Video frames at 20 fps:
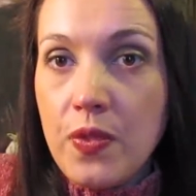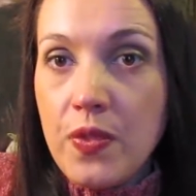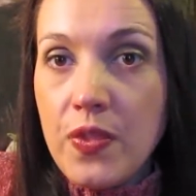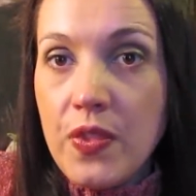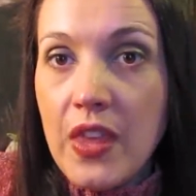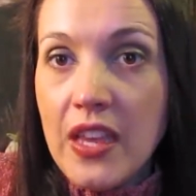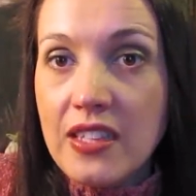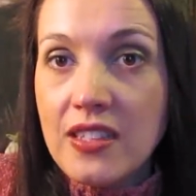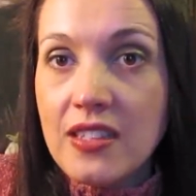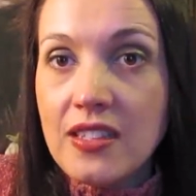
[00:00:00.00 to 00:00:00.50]

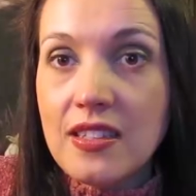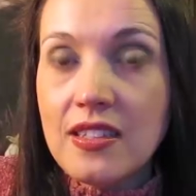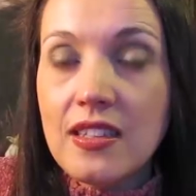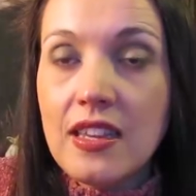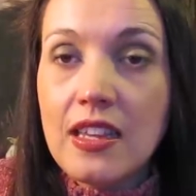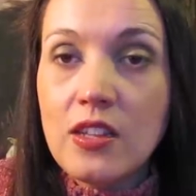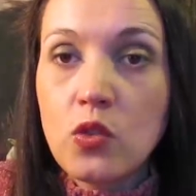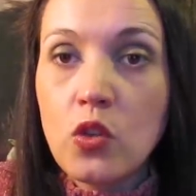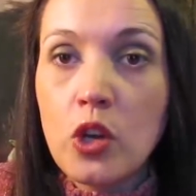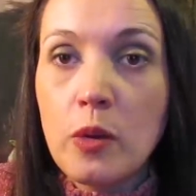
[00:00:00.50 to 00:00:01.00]
this
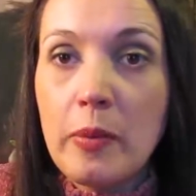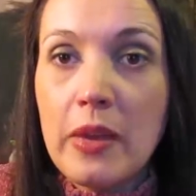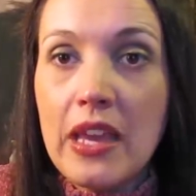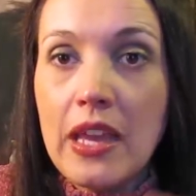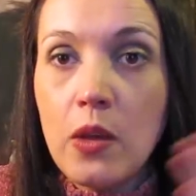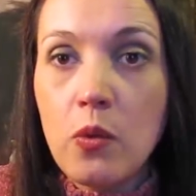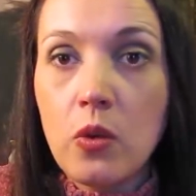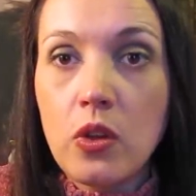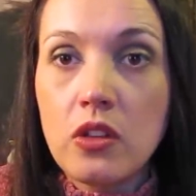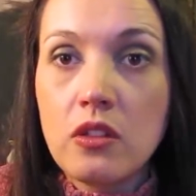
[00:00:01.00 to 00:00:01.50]
is going to be
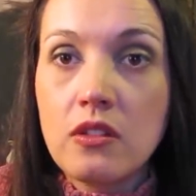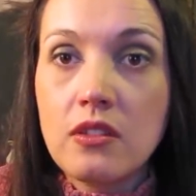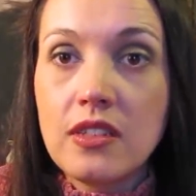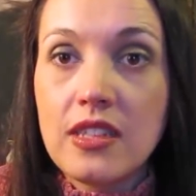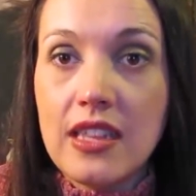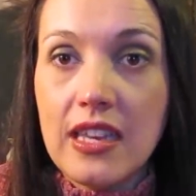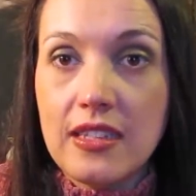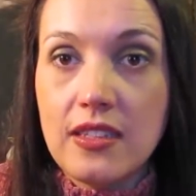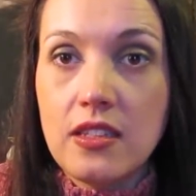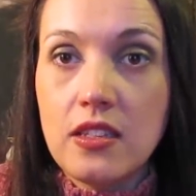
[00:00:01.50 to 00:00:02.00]
equal to
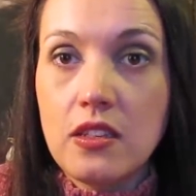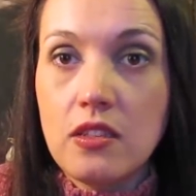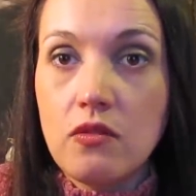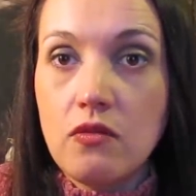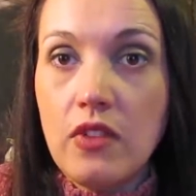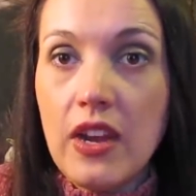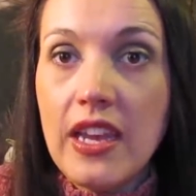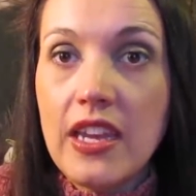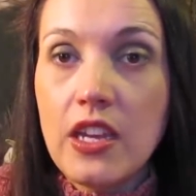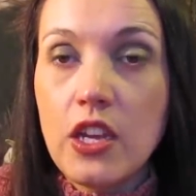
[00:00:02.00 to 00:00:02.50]
this,
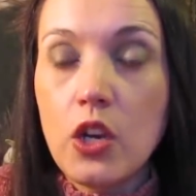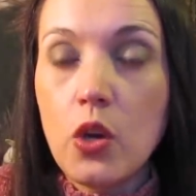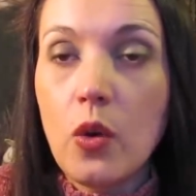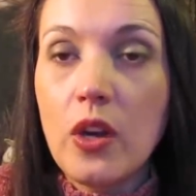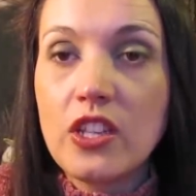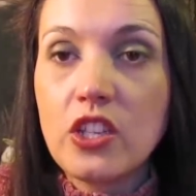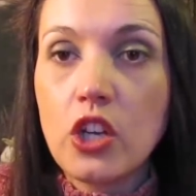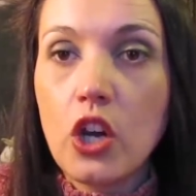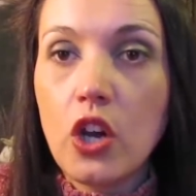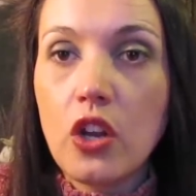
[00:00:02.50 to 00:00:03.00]
right? You know,
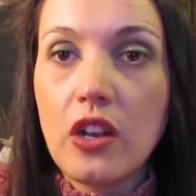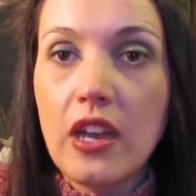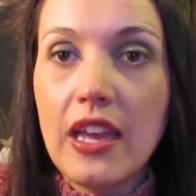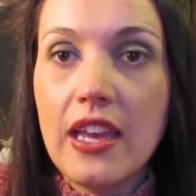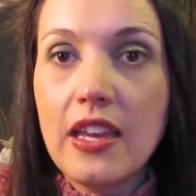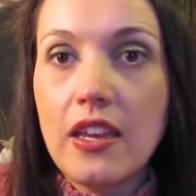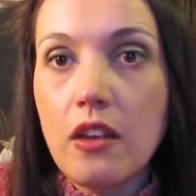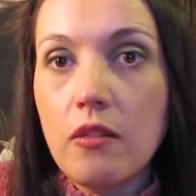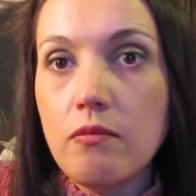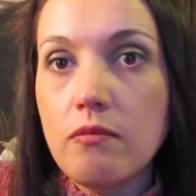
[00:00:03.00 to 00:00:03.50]
it's not
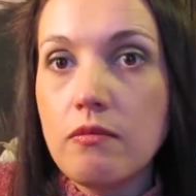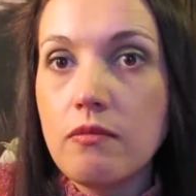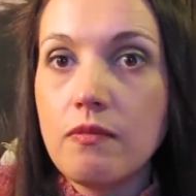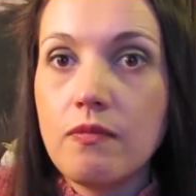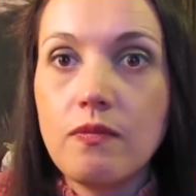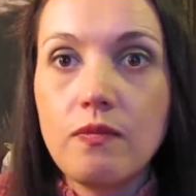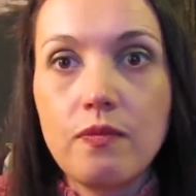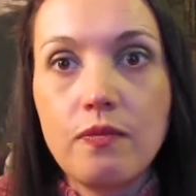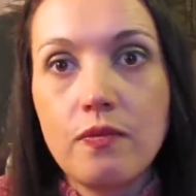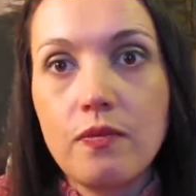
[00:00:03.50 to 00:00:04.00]
like,
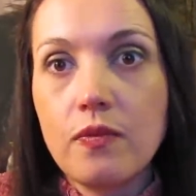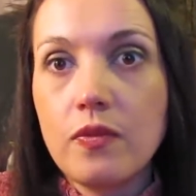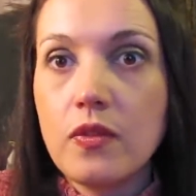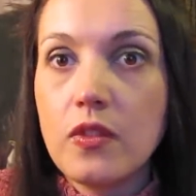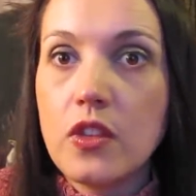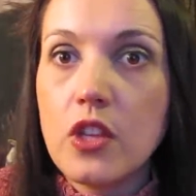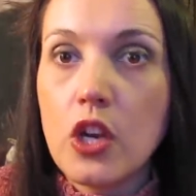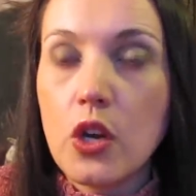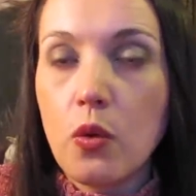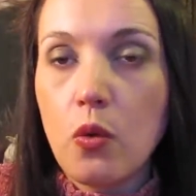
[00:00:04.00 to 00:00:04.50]

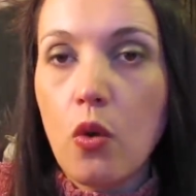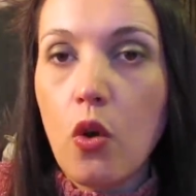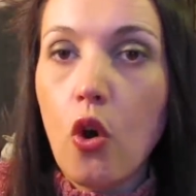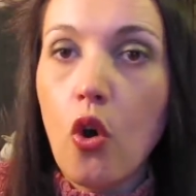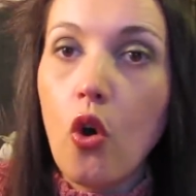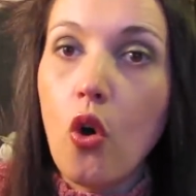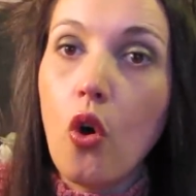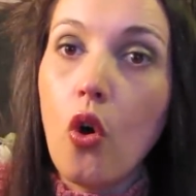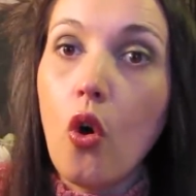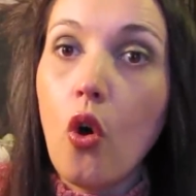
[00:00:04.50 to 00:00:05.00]
you know,
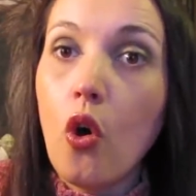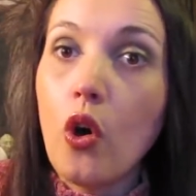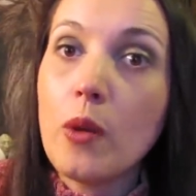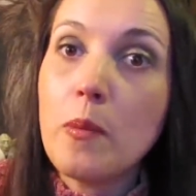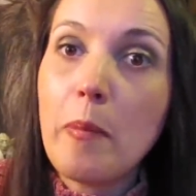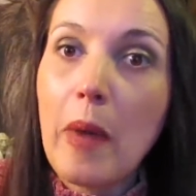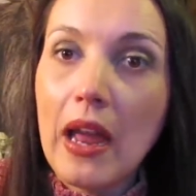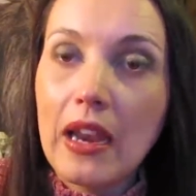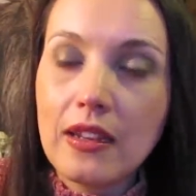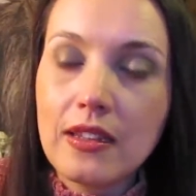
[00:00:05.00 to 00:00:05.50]

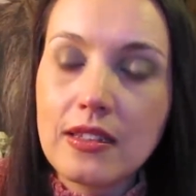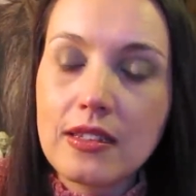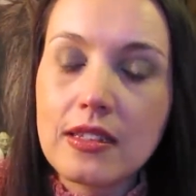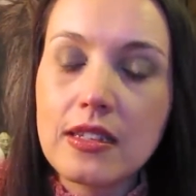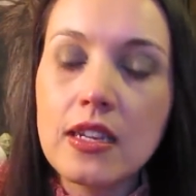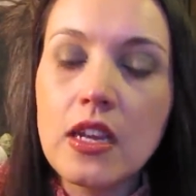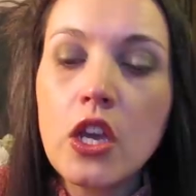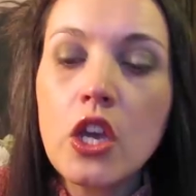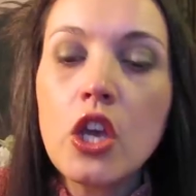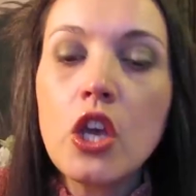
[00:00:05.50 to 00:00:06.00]

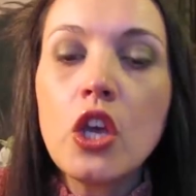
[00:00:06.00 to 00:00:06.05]
unbalanced.